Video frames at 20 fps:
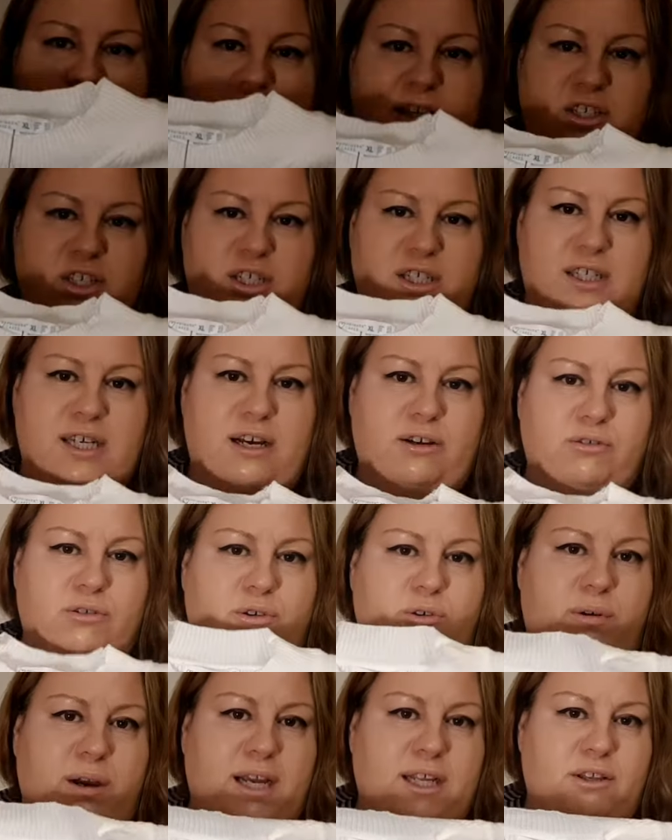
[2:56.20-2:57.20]
stretches out
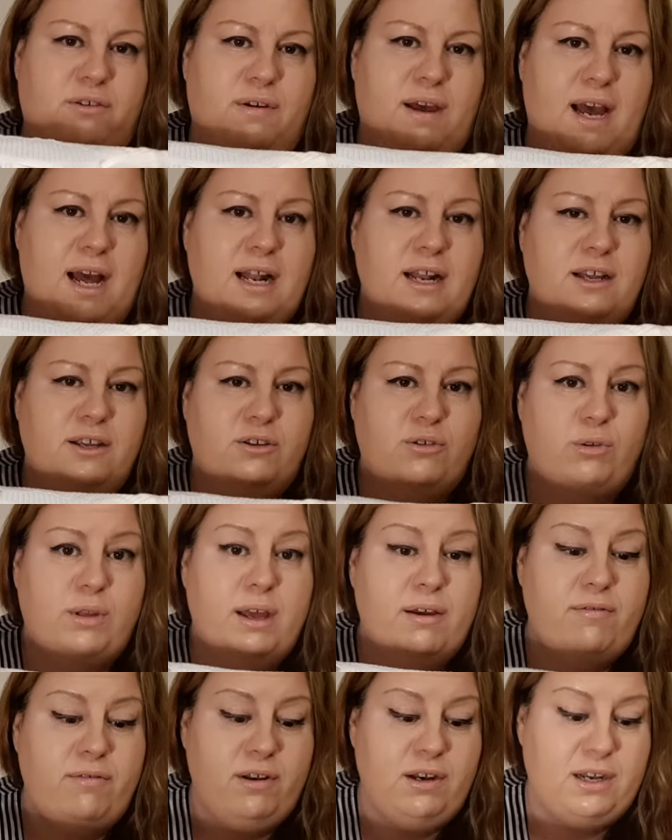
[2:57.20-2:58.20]
quite well. You
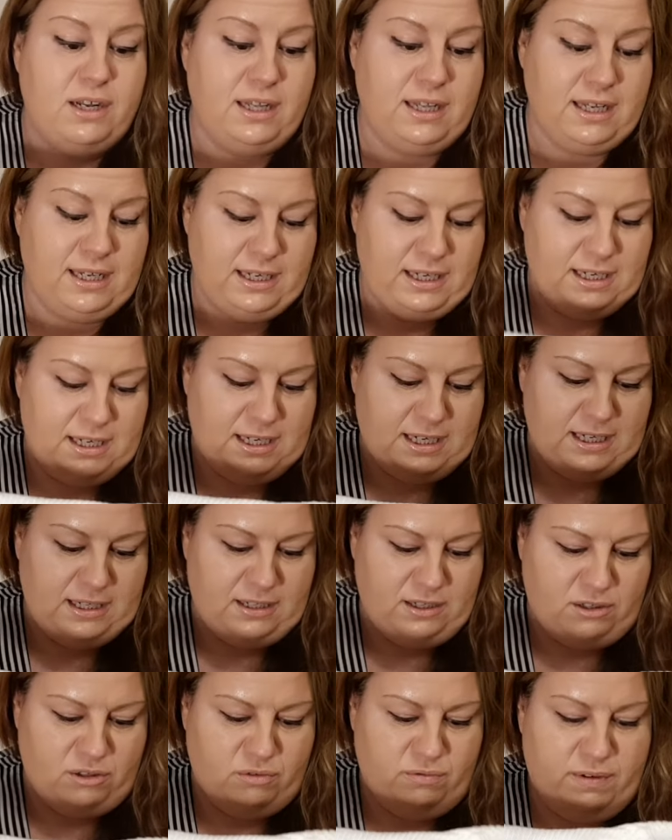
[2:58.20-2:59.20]
definitely
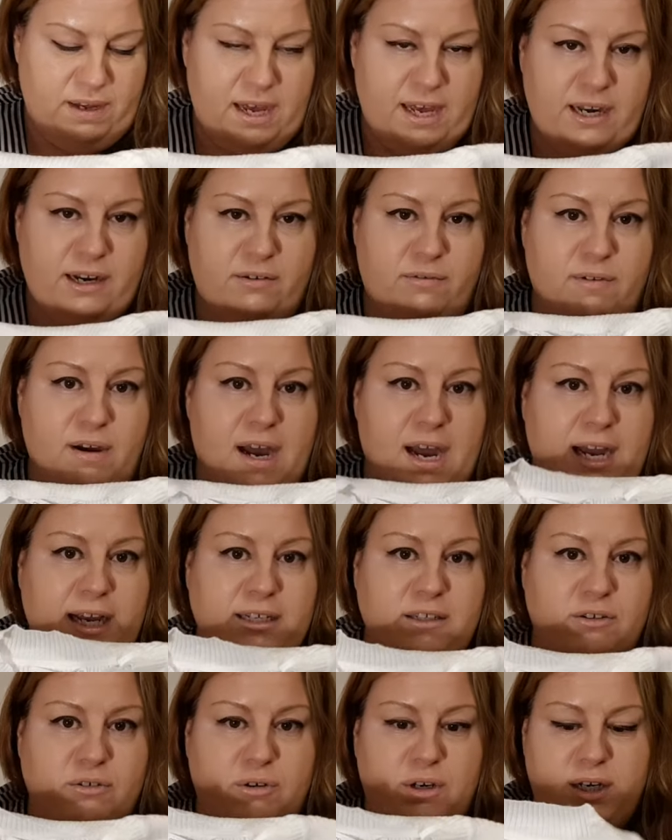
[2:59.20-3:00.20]
need to wear a
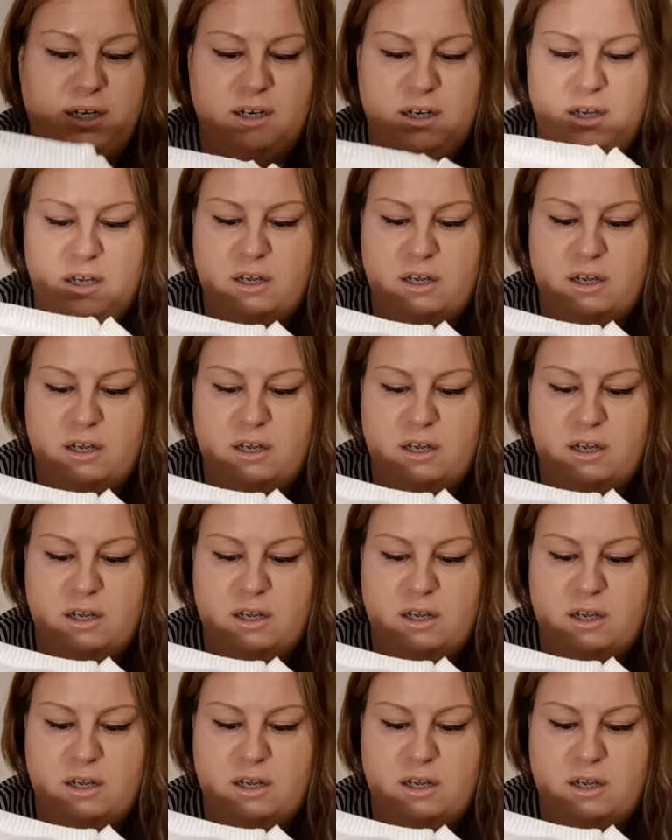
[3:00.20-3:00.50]
white or